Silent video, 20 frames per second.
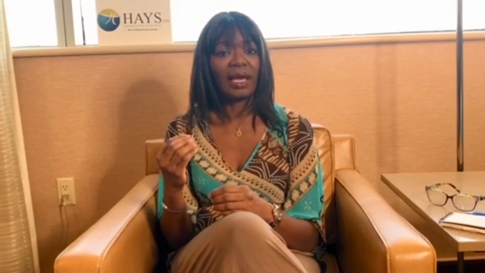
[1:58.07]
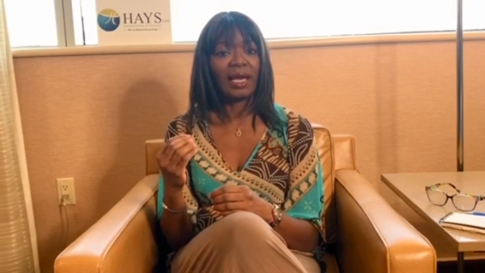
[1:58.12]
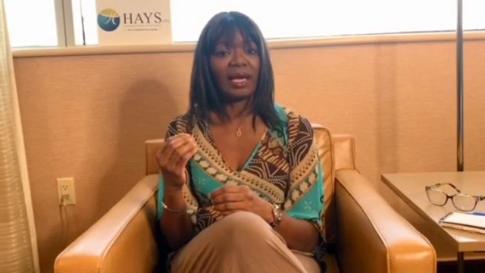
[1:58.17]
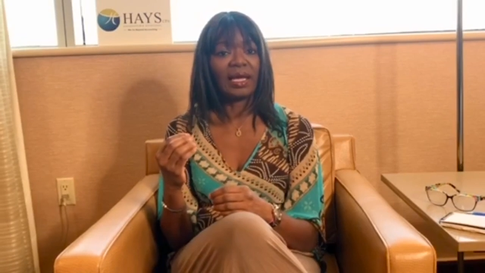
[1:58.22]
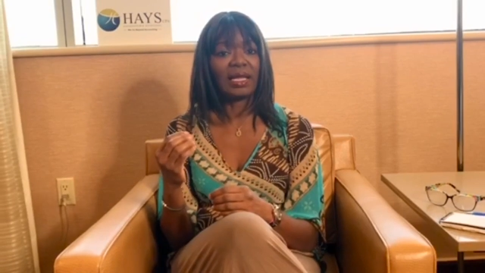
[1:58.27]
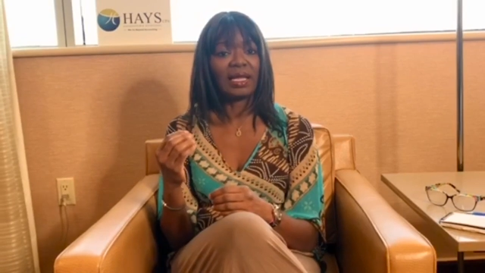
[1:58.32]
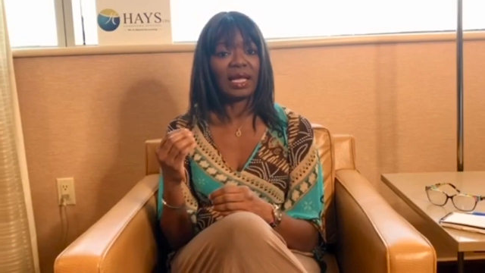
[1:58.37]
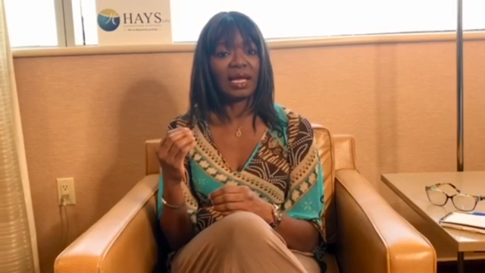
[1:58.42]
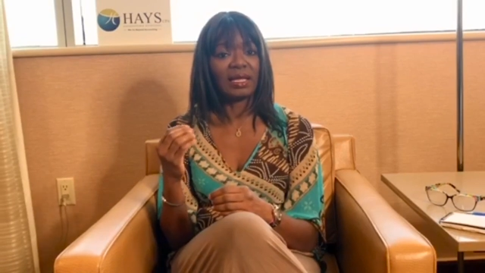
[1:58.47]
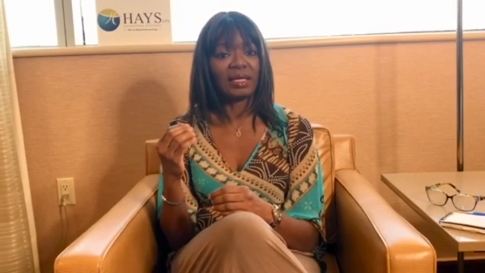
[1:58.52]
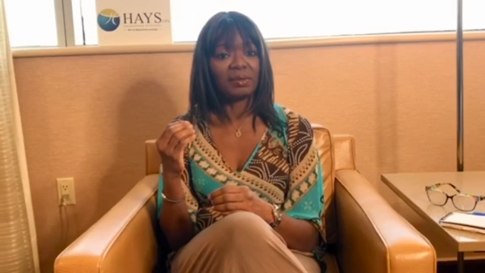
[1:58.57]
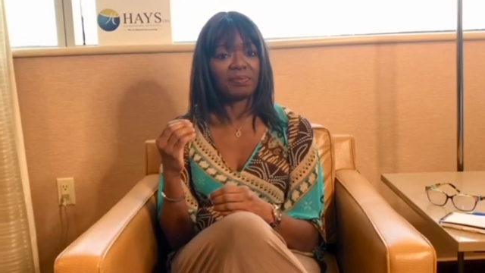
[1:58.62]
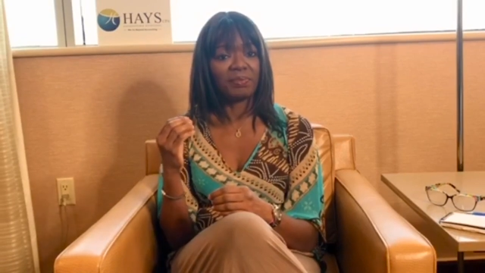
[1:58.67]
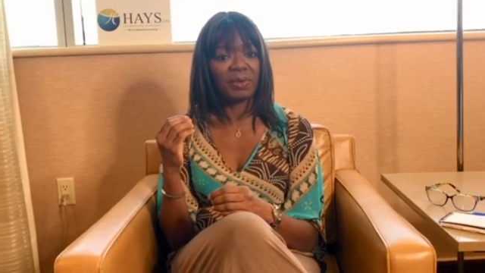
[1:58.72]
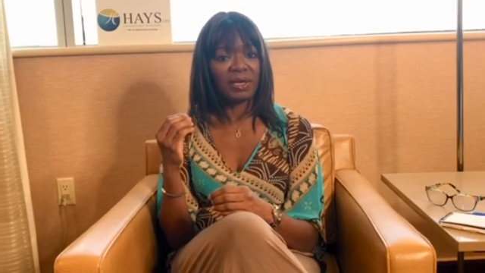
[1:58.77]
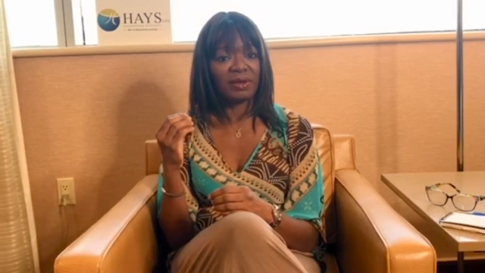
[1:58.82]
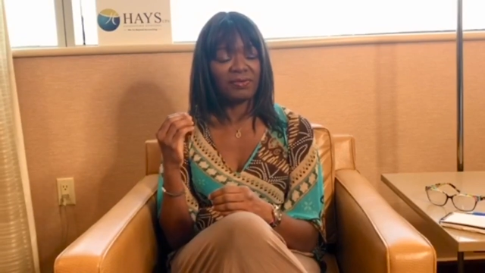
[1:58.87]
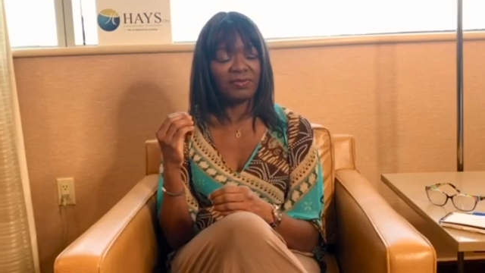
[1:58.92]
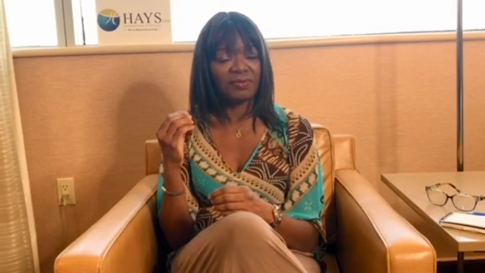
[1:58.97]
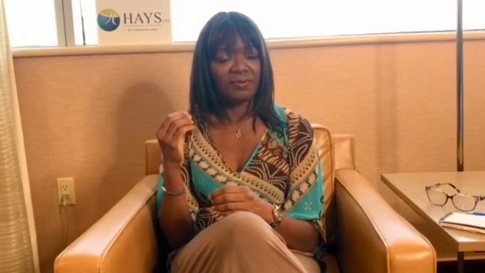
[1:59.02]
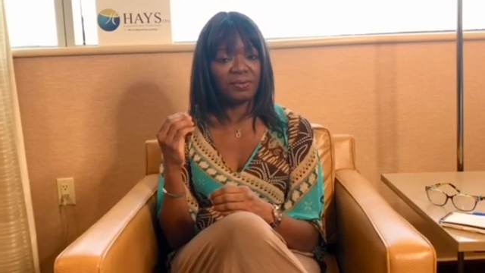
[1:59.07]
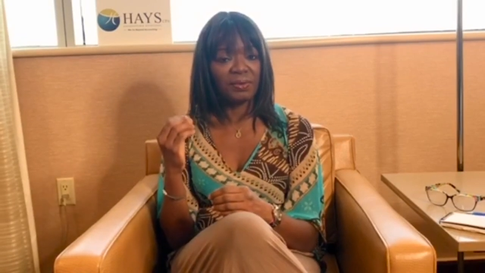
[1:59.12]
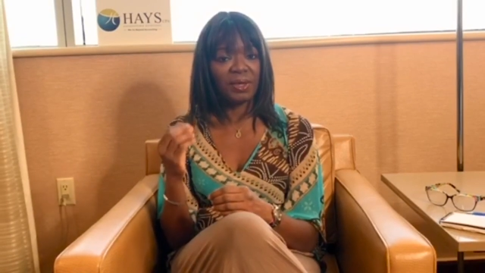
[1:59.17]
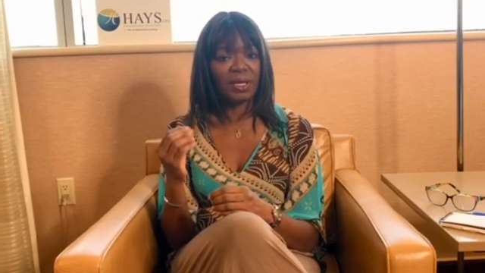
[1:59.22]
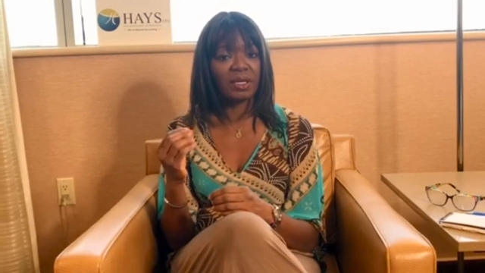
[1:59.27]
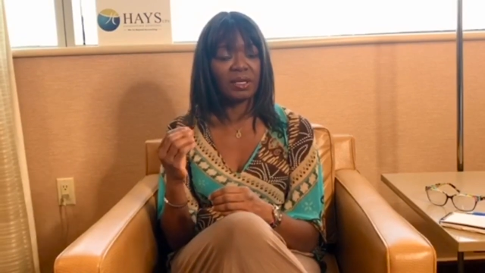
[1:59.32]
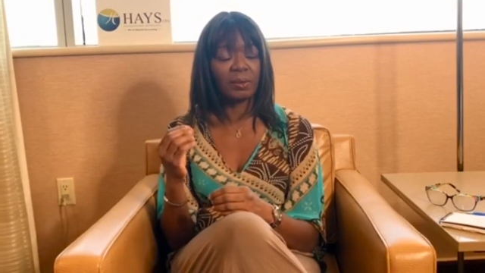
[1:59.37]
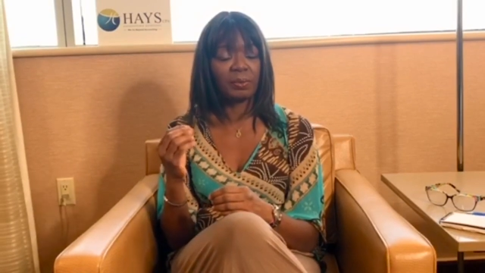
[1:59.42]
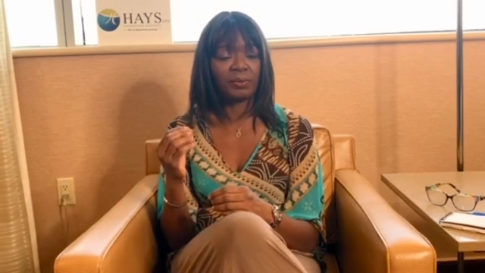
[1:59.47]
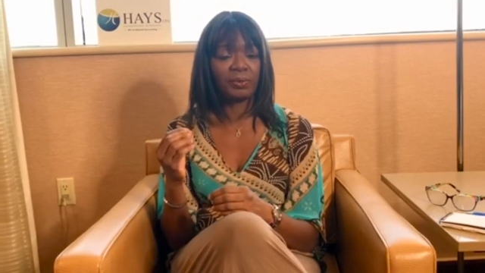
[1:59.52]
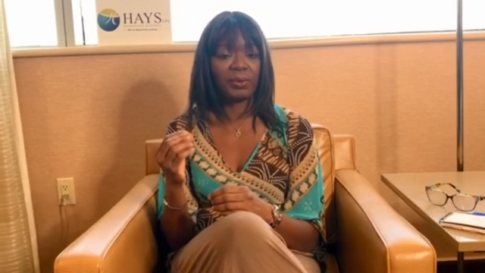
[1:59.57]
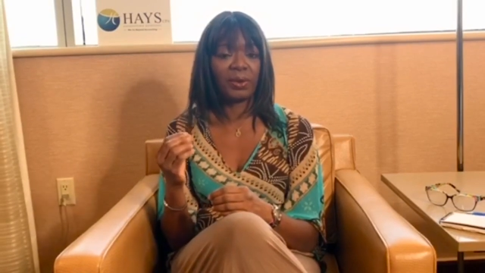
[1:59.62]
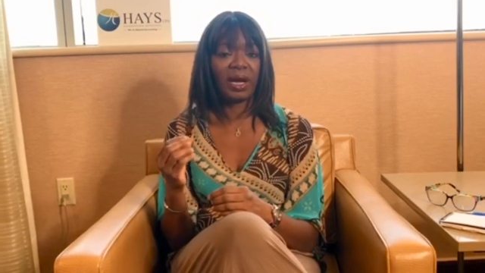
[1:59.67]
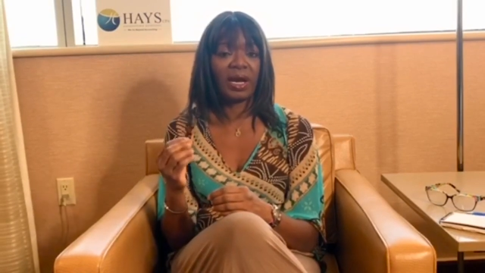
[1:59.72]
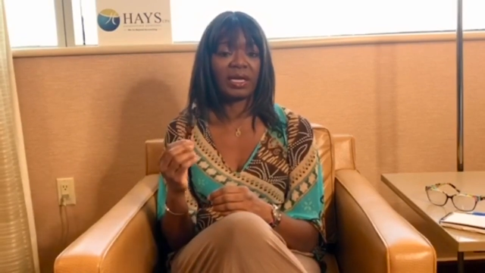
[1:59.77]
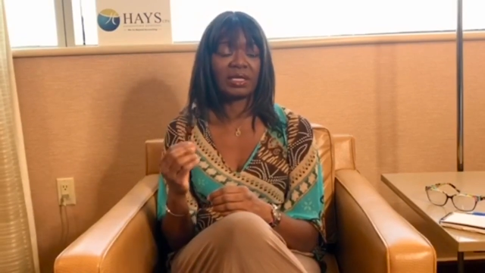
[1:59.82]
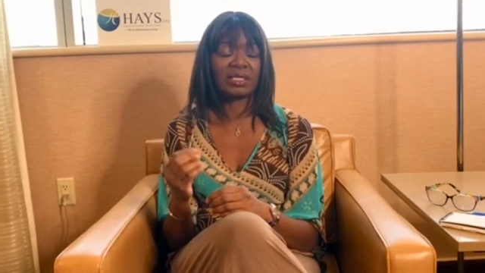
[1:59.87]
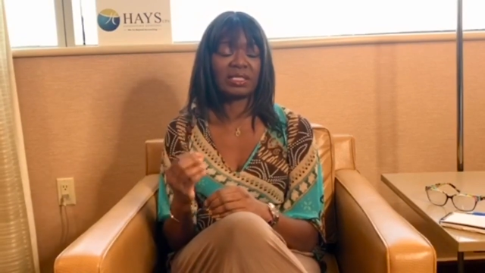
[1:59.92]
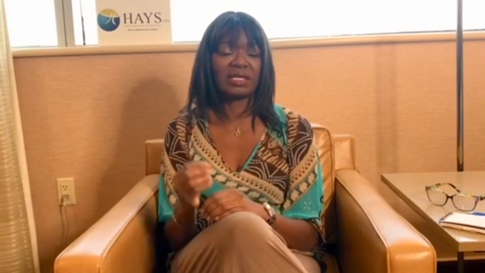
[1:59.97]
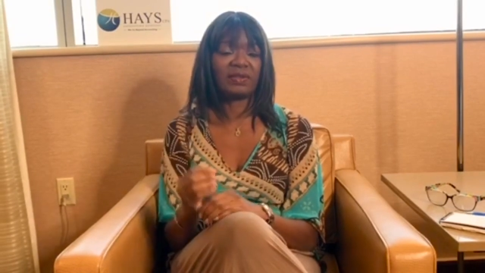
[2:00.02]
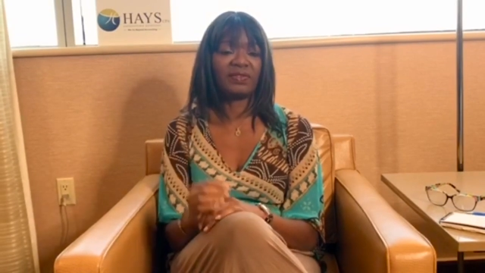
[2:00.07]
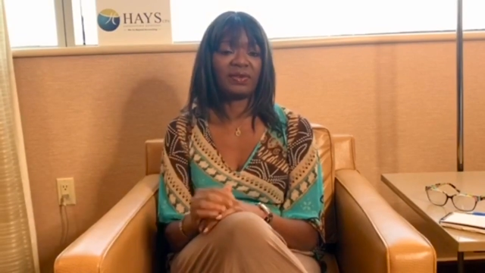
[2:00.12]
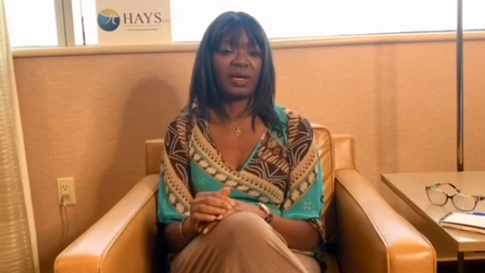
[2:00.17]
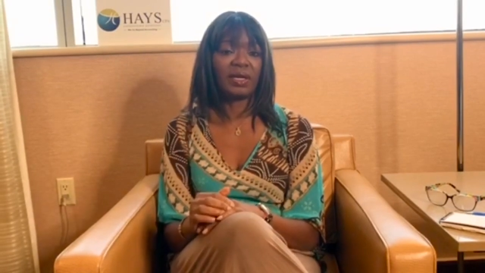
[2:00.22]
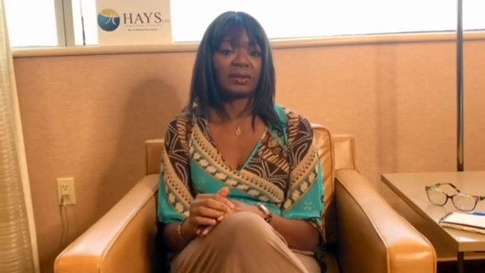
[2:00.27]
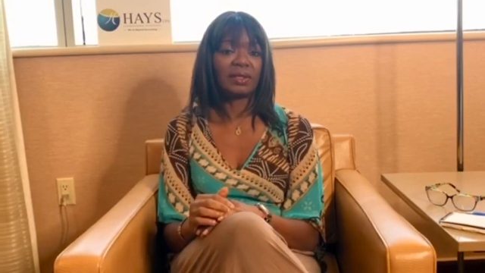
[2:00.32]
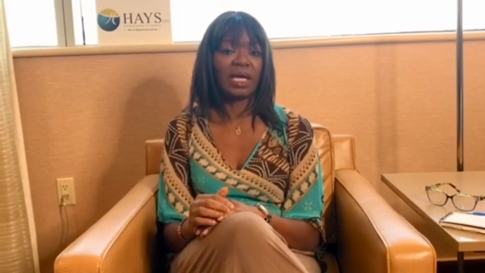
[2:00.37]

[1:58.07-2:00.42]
and be really proactive